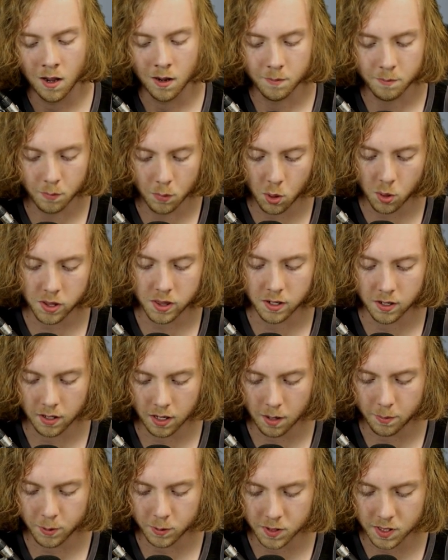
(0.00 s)
more than a
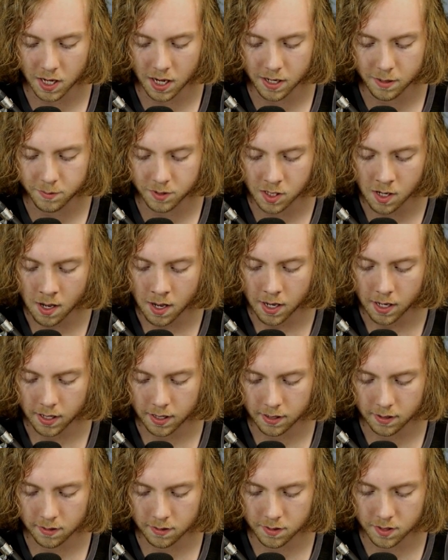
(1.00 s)
couple times.
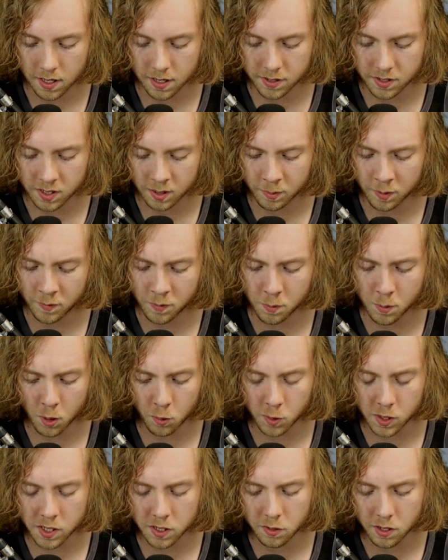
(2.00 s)
And some of them are
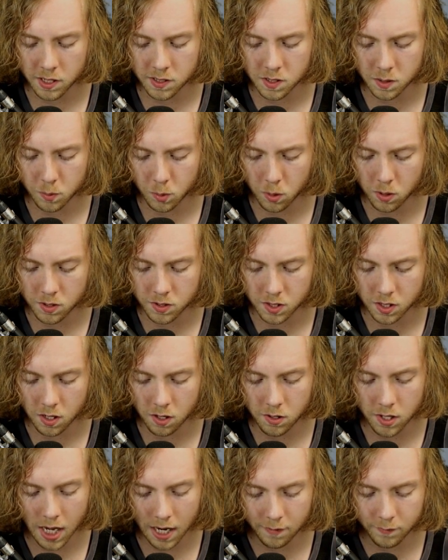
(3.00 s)
really great supports.
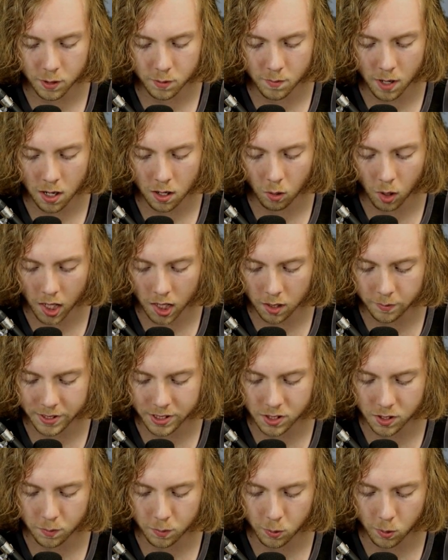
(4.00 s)
You have your mono element
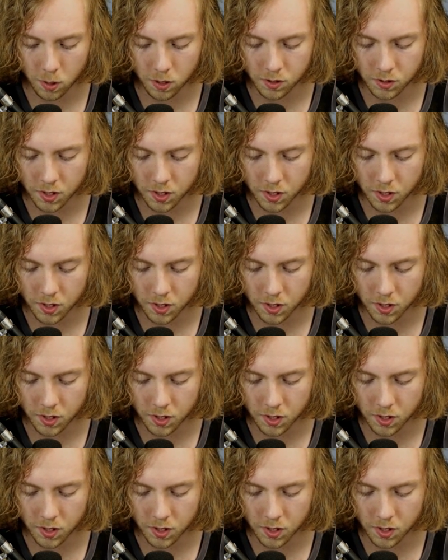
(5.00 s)
supports,